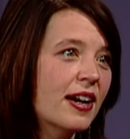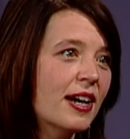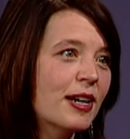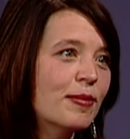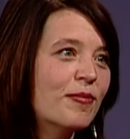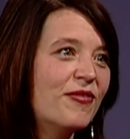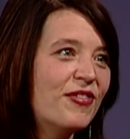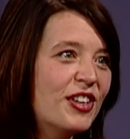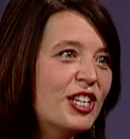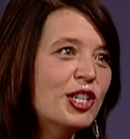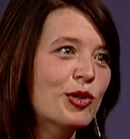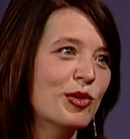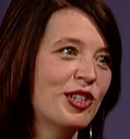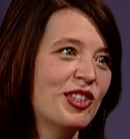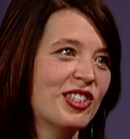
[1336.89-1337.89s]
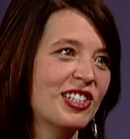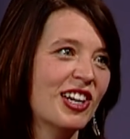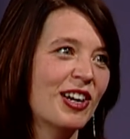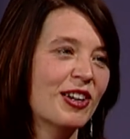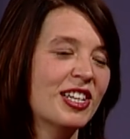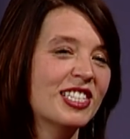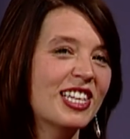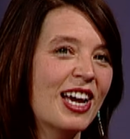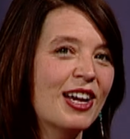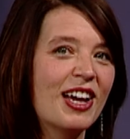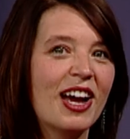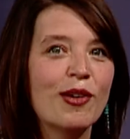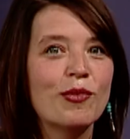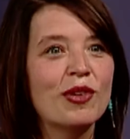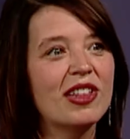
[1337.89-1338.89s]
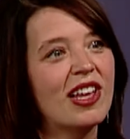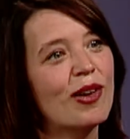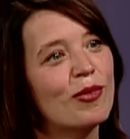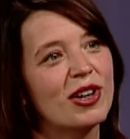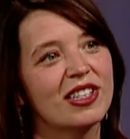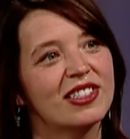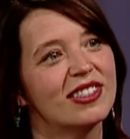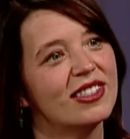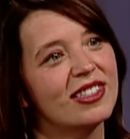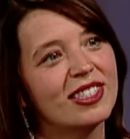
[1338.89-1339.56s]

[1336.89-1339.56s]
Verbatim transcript: Um, finish what you start, because I, I really I was